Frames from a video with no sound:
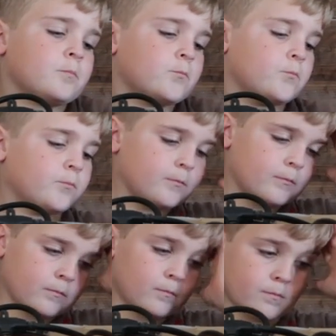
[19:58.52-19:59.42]

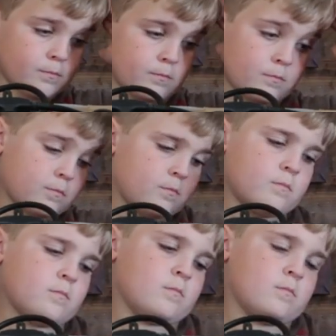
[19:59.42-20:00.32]

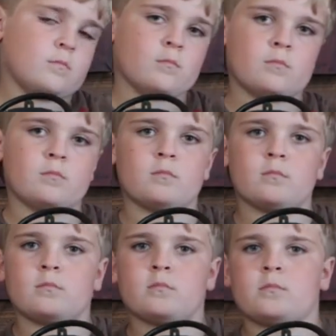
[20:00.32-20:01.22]

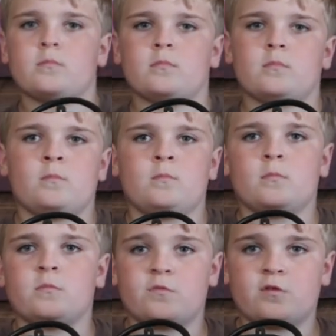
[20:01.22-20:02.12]

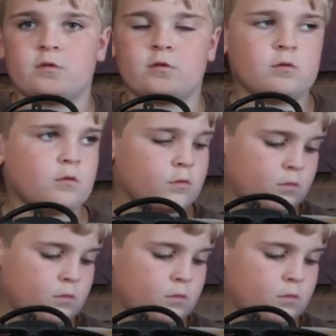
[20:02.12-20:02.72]
[no speech]